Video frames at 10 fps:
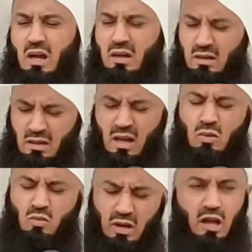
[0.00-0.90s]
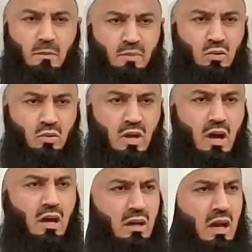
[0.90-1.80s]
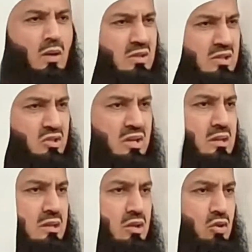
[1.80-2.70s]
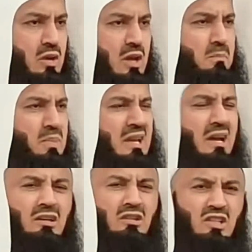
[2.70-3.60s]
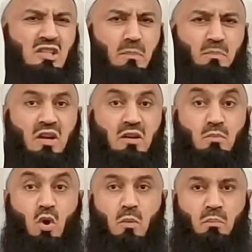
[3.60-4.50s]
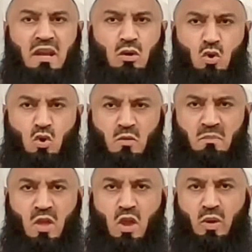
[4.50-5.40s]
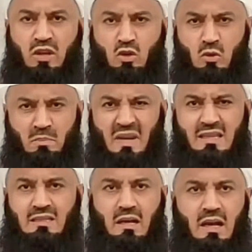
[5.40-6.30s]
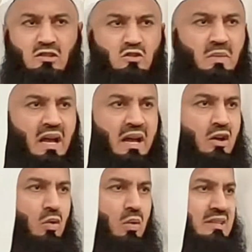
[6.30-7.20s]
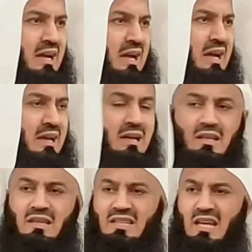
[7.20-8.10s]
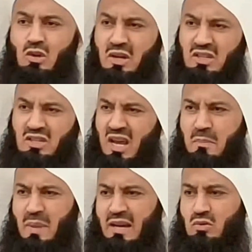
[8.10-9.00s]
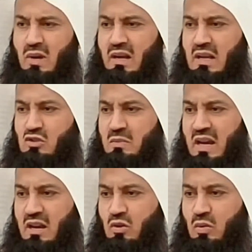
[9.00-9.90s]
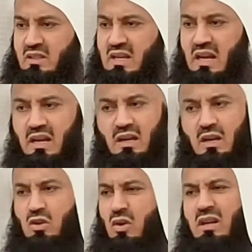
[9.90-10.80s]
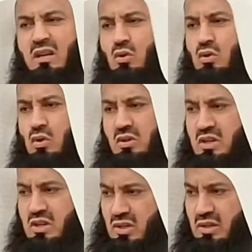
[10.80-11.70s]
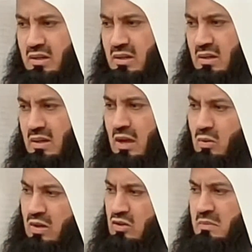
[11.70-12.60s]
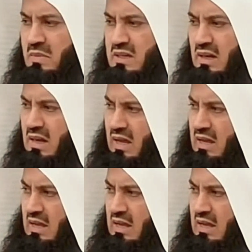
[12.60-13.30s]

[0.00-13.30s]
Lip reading: Allah will help you. Allah will strengthen you. Be a disciplined mu'min whom, when you meet Allah subhanahu wa ta'ala, the day you return back to Allah subhanahu wa ta'ala, you're in a good condition. I want to meet Allah.